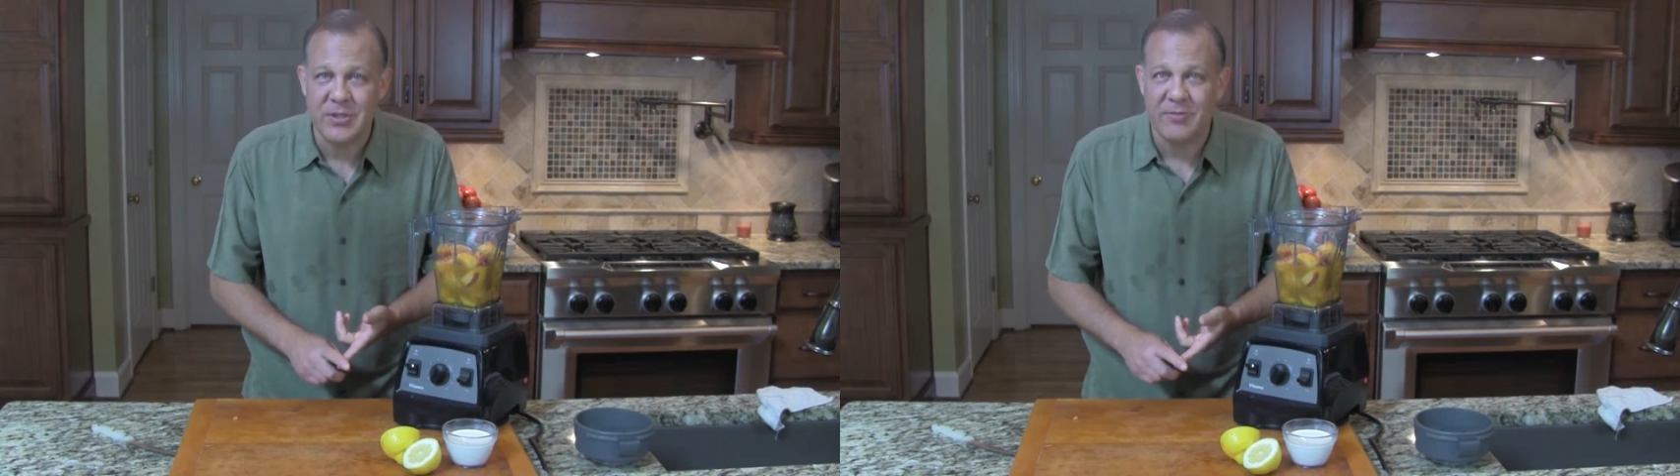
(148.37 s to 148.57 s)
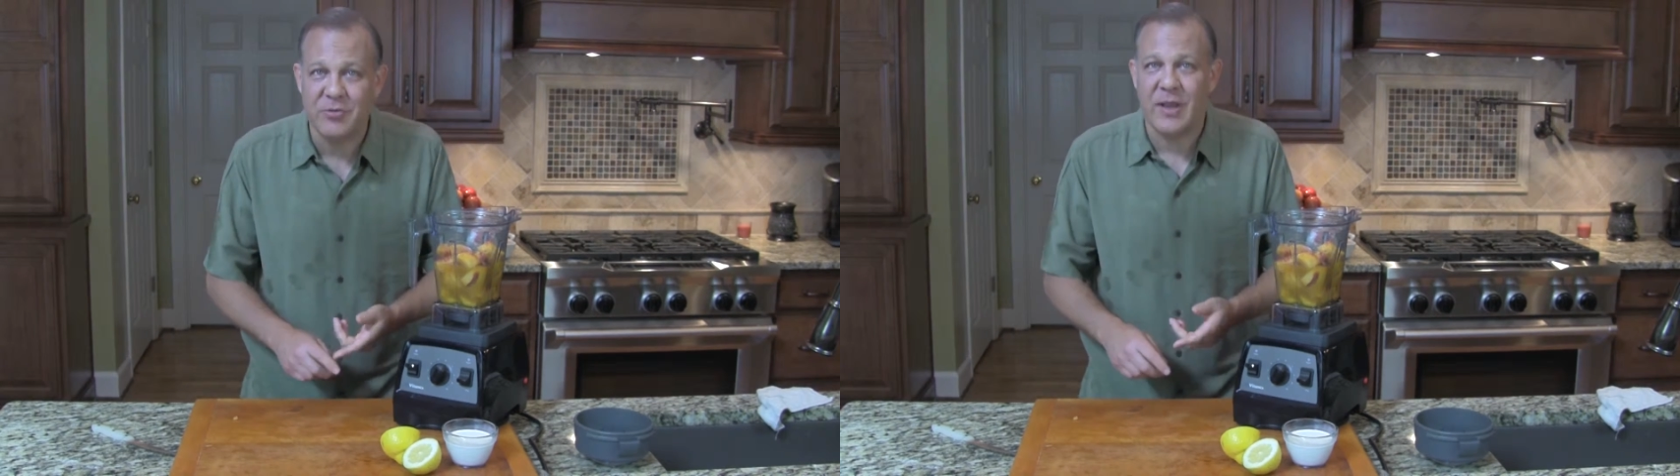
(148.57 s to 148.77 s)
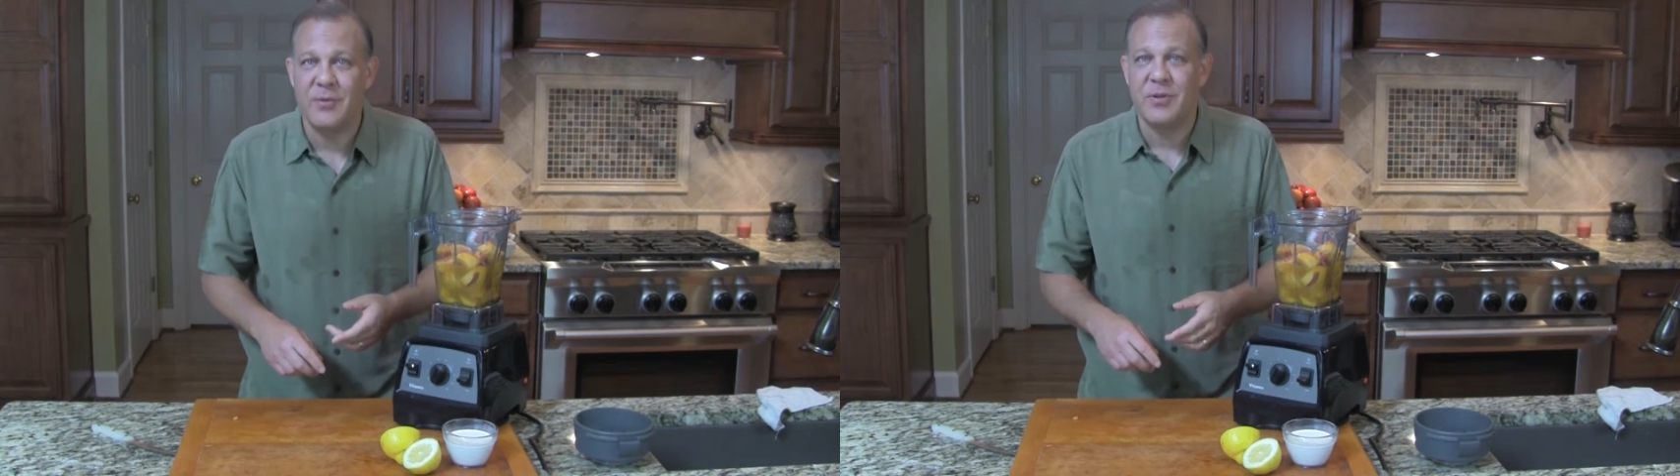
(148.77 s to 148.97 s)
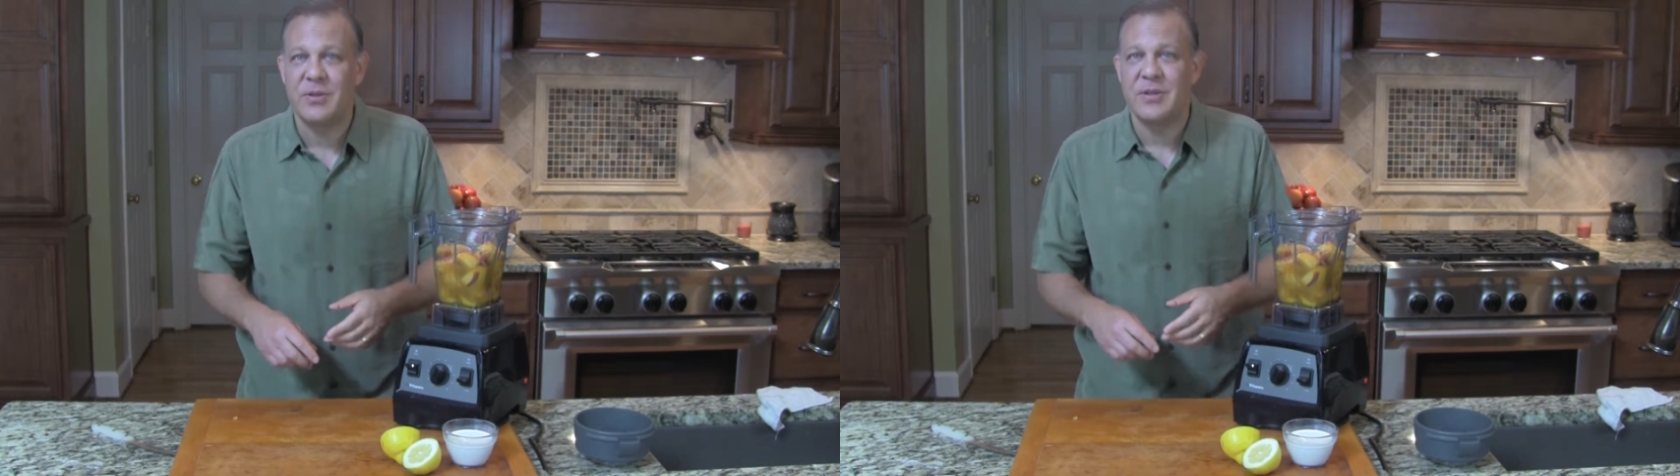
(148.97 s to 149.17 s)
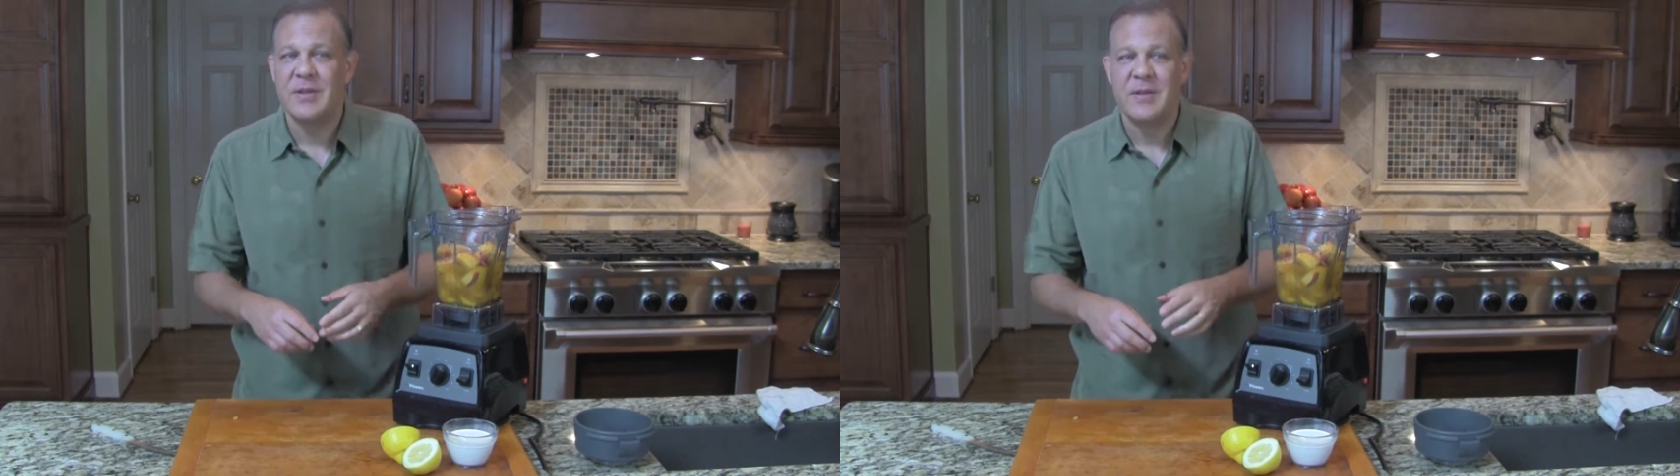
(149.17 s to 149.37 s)
I've tried
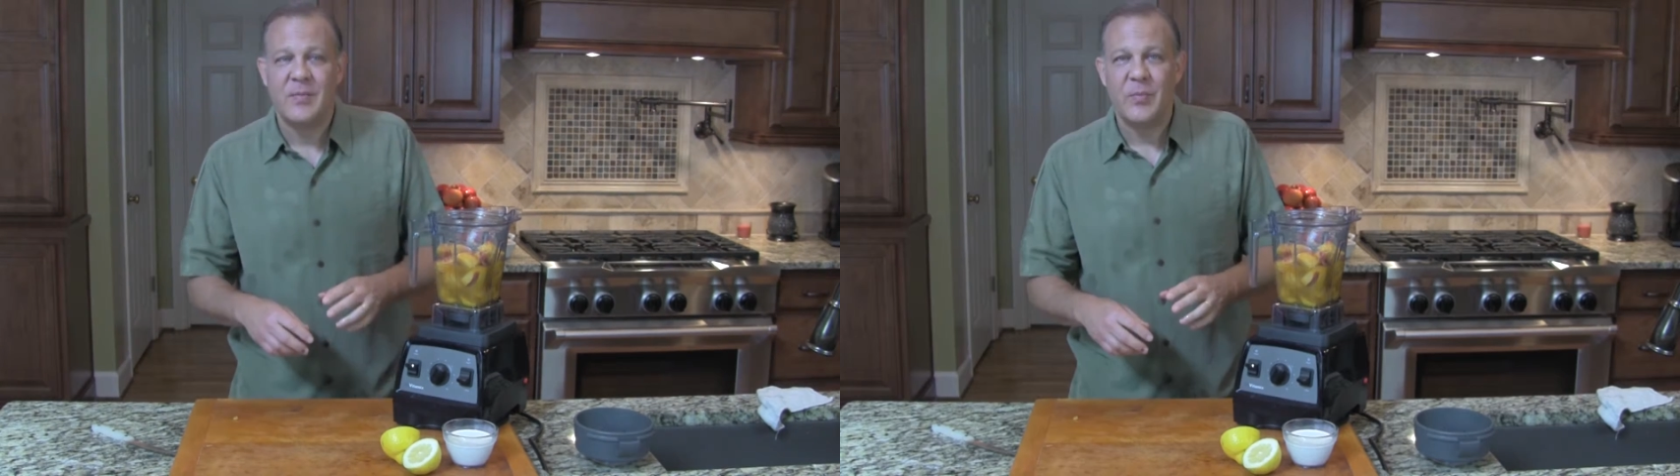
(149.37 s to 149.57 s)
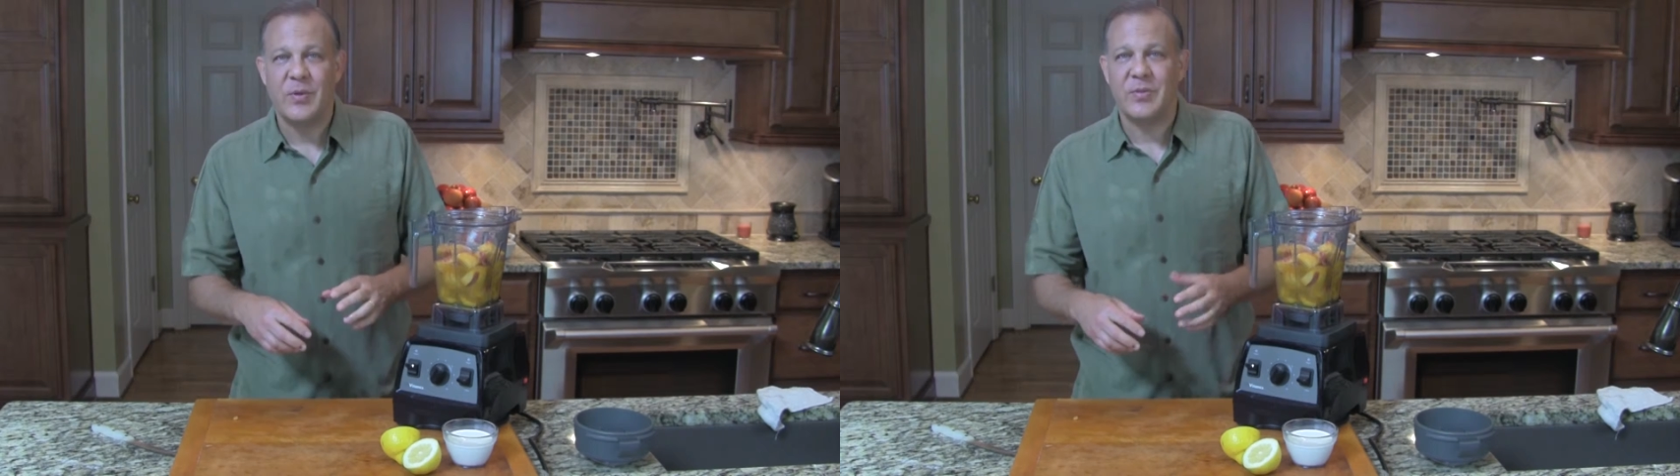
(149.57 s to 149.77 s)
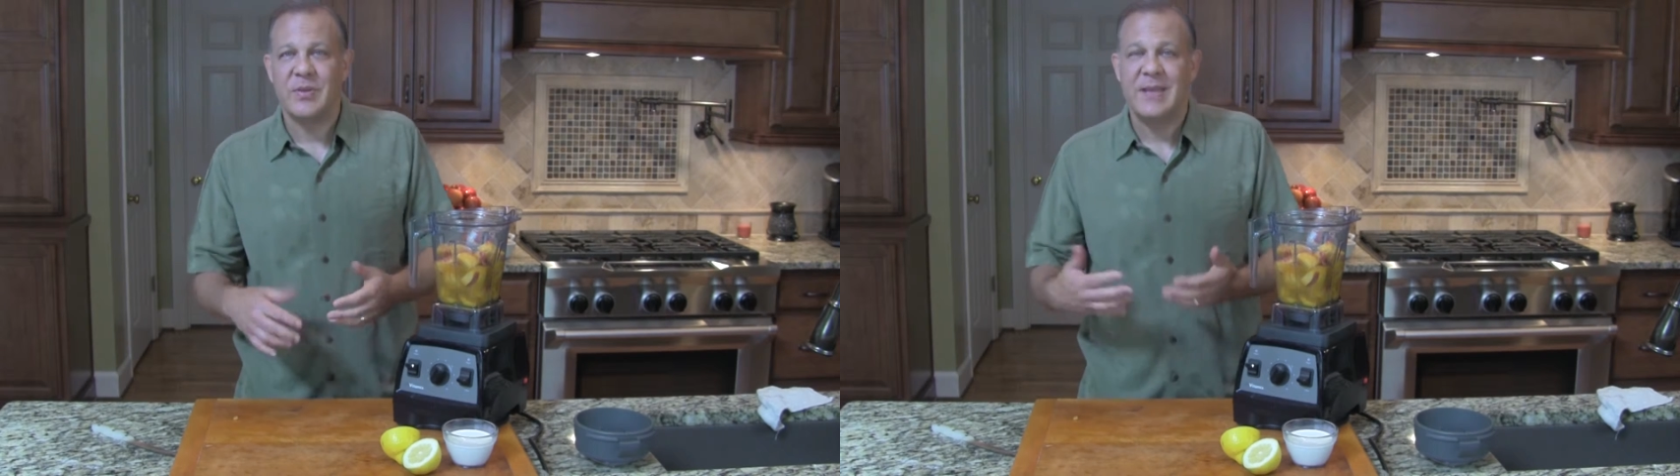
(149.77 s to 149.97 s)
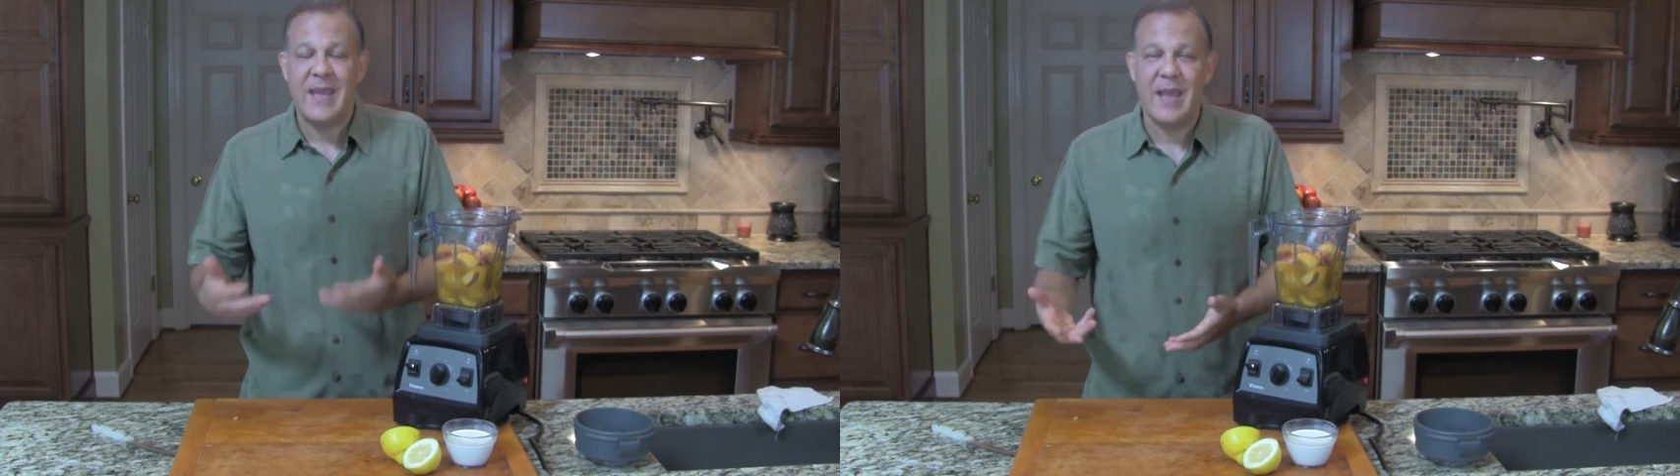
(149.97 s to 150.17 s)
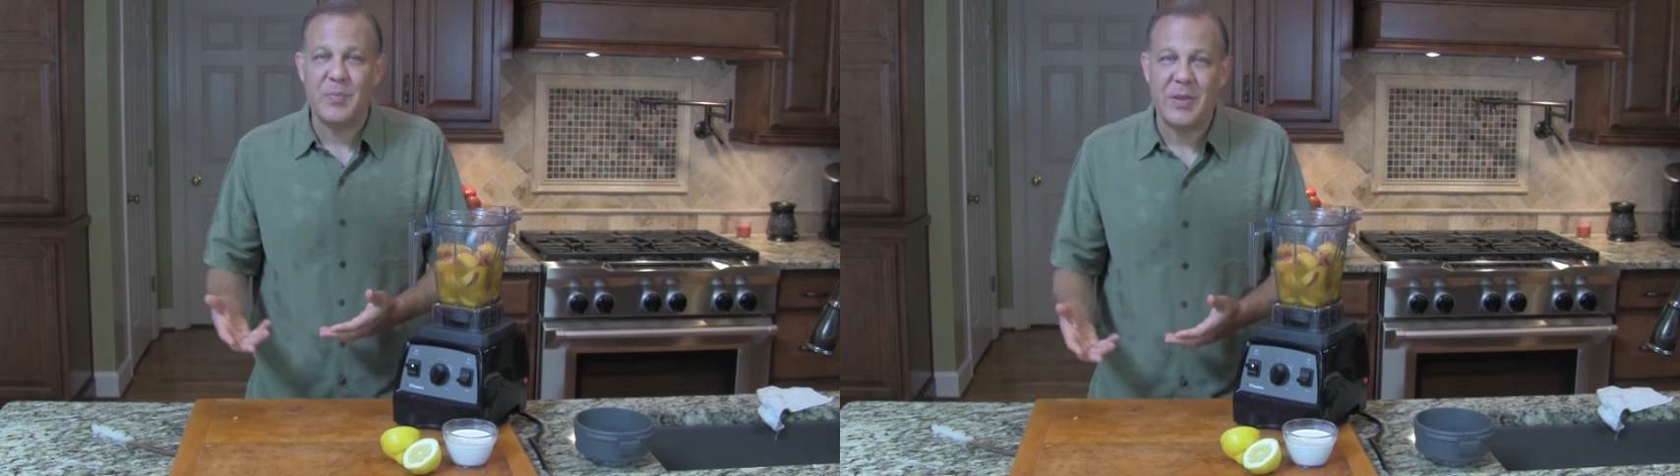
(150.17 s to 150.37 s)
with
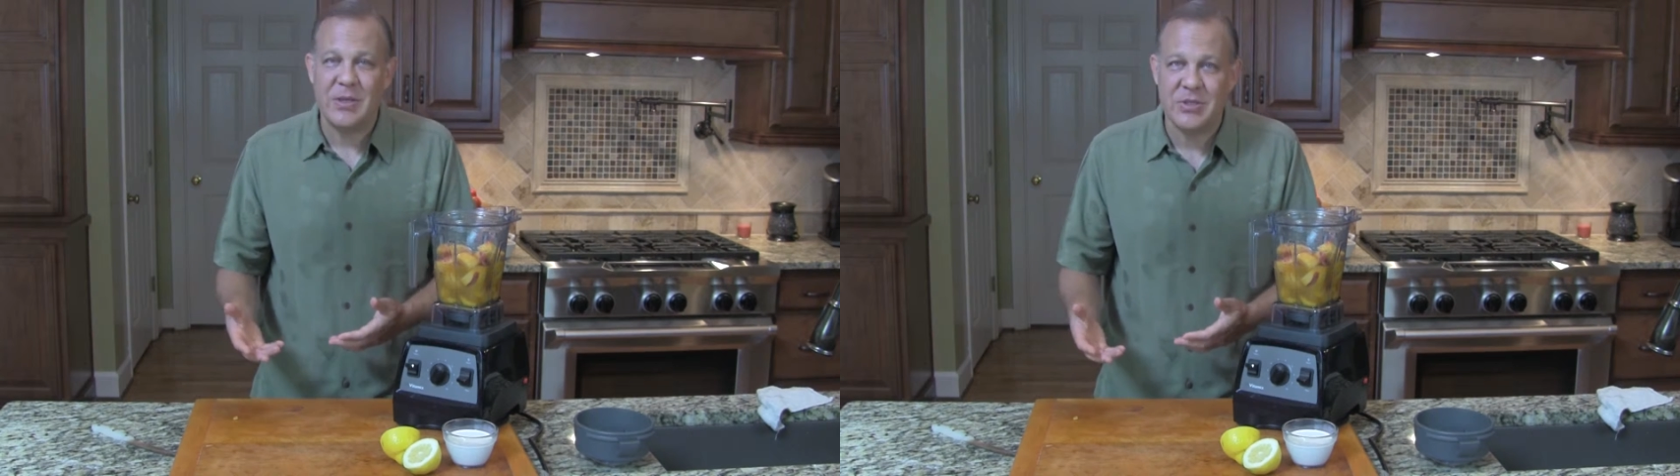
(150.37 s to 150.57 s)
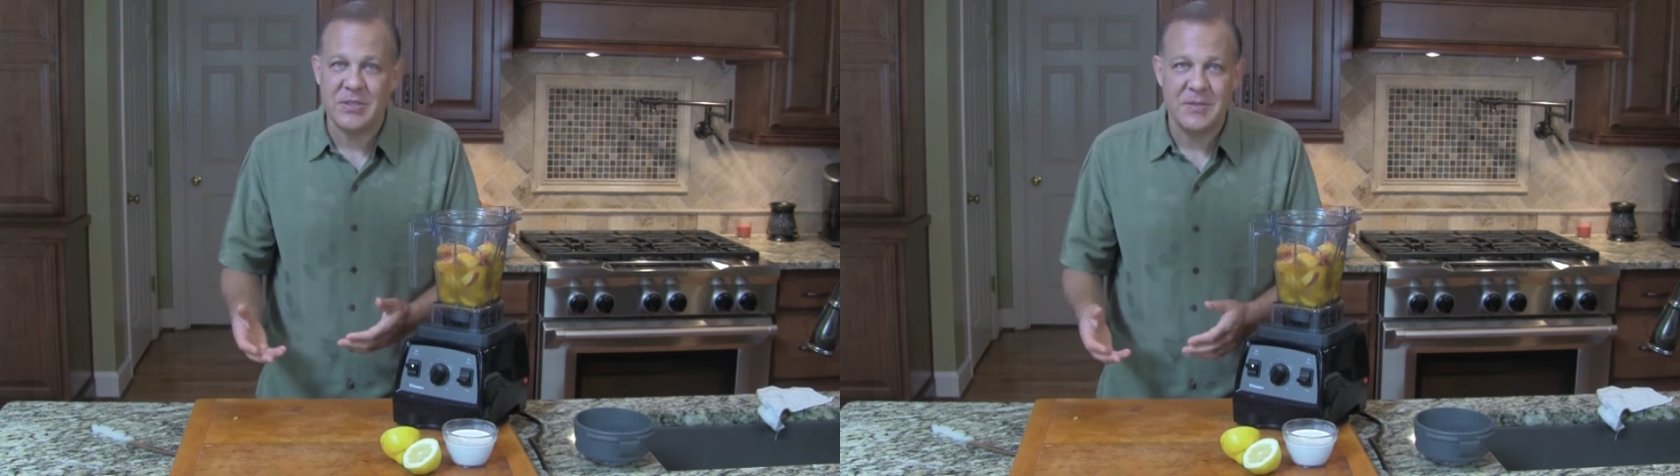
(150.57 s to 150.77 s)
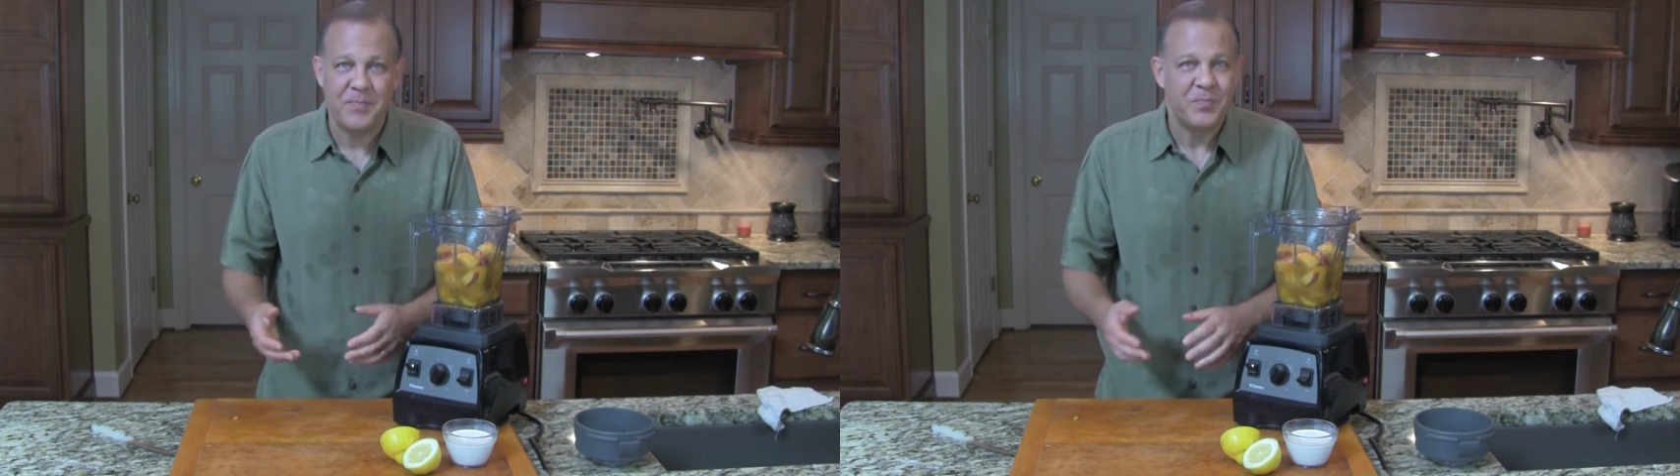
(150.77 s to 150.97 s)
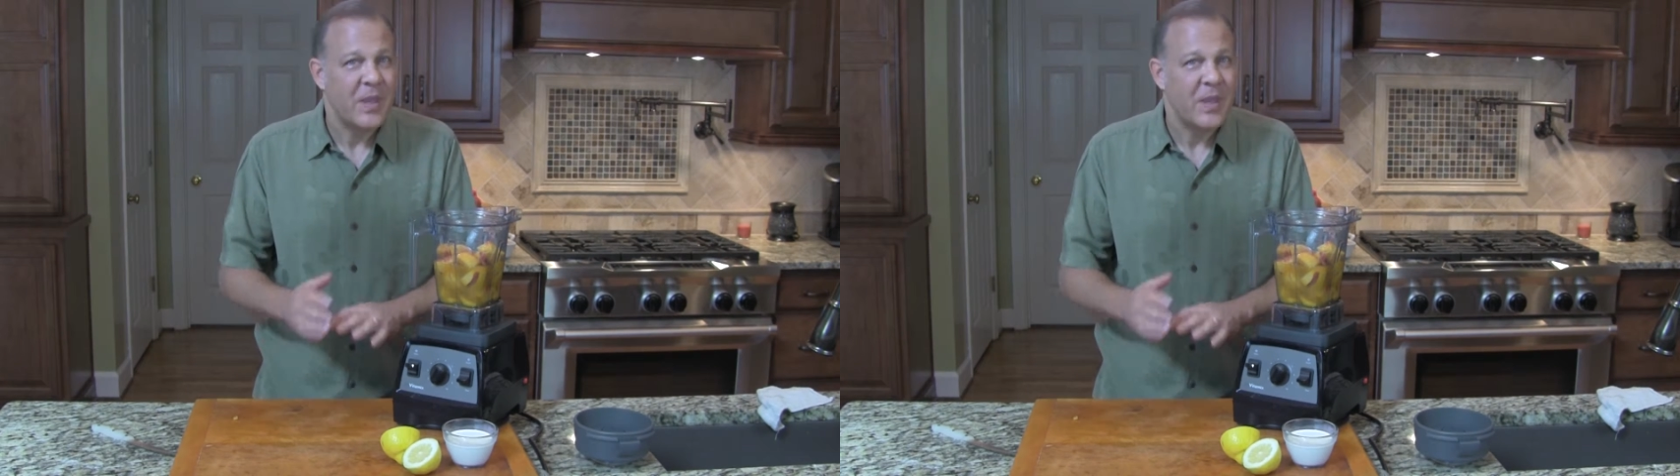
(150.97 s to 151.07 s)
canned peaches.